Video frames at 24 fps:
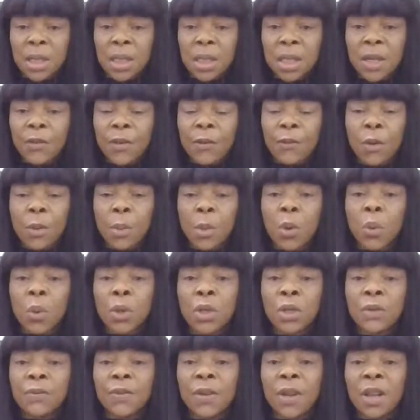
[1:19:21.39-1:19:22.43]
TV for
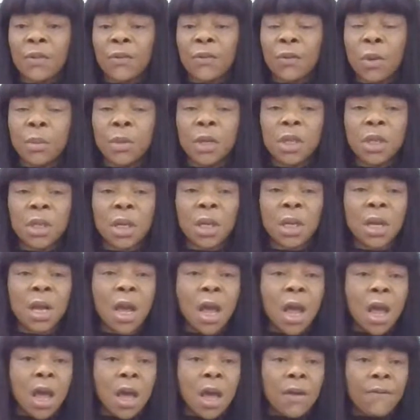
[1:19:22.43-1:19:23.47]
more useful
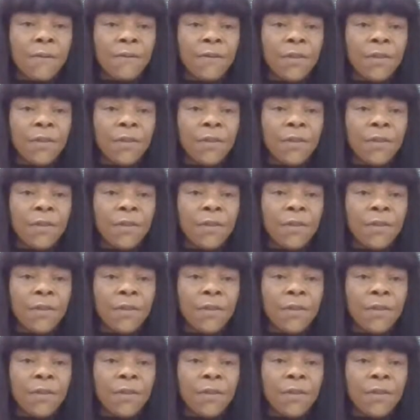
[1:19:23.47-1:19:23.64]
information.